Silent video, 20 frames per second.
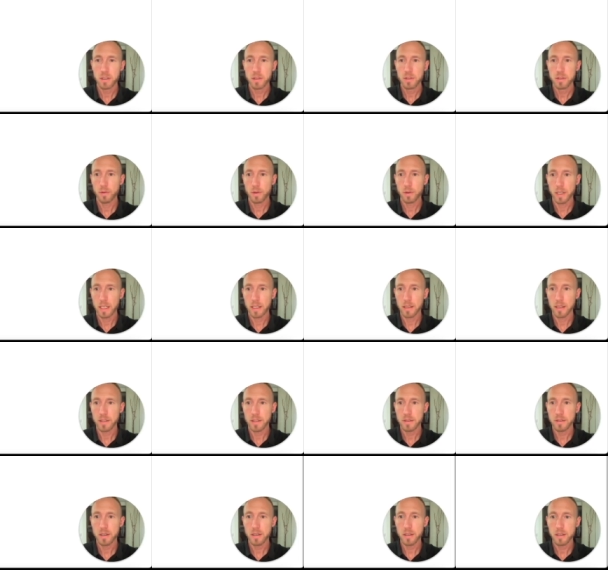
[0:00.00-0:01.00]
We're going to click
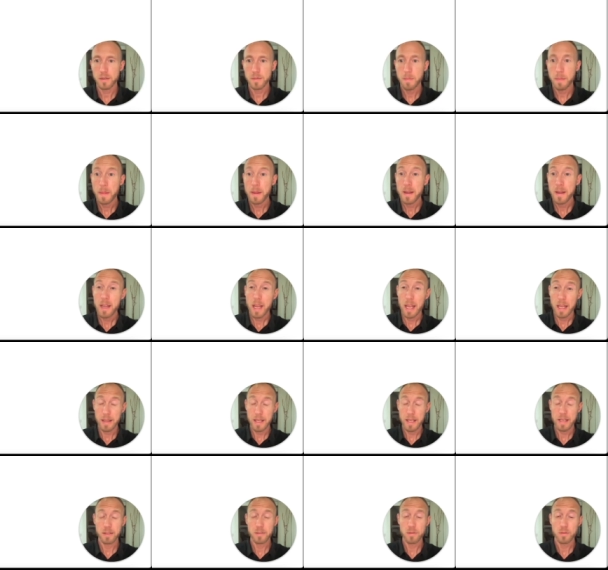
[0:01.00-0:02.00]
start. And
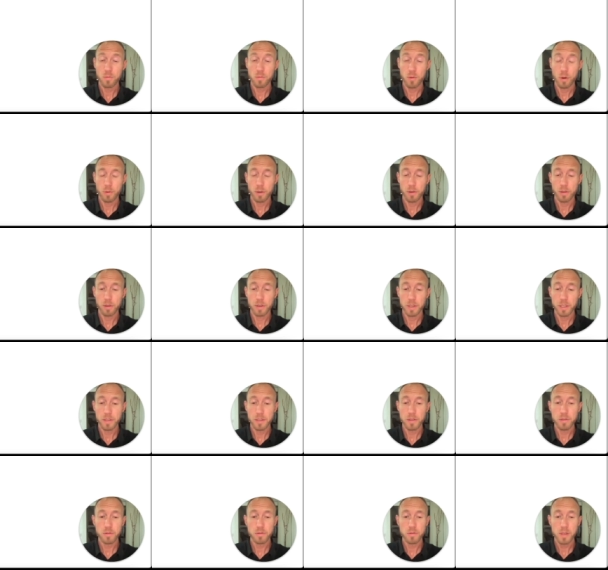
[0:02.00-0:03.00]
then what we are going to
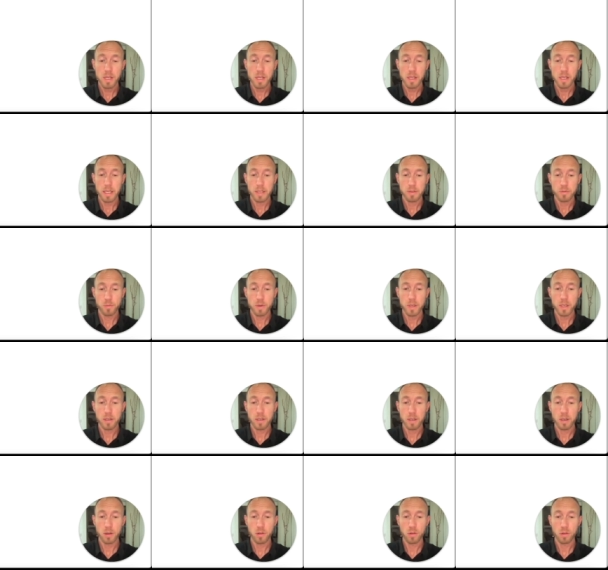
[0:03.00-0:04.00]
do is we are
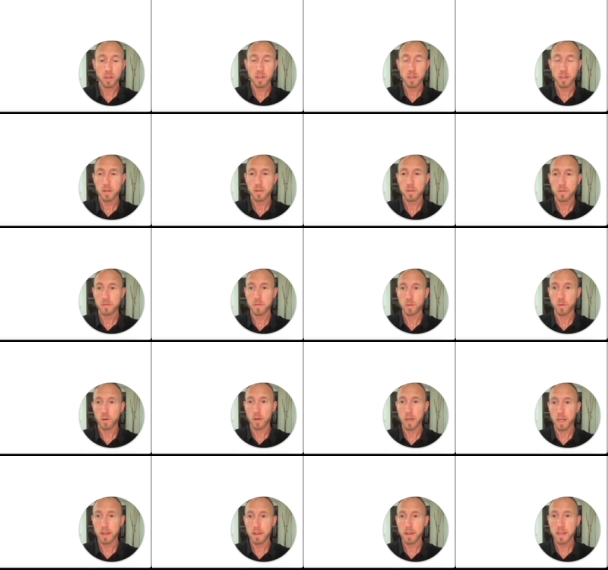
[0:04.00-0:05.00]
going to look for
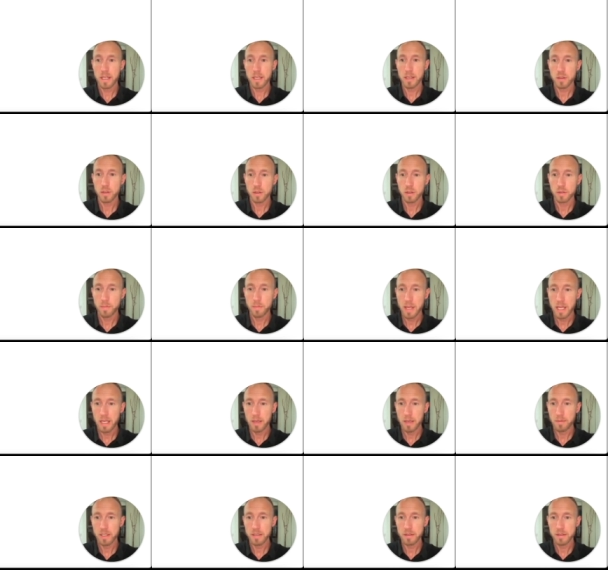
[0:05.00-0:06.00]
a thing called
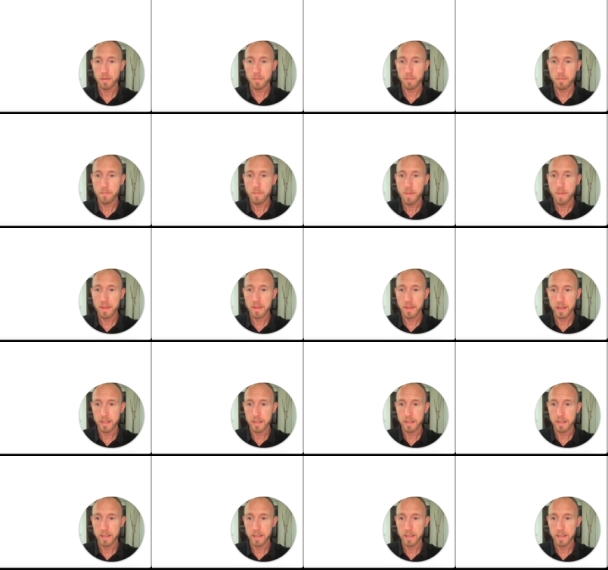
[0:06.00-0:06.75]
payment method.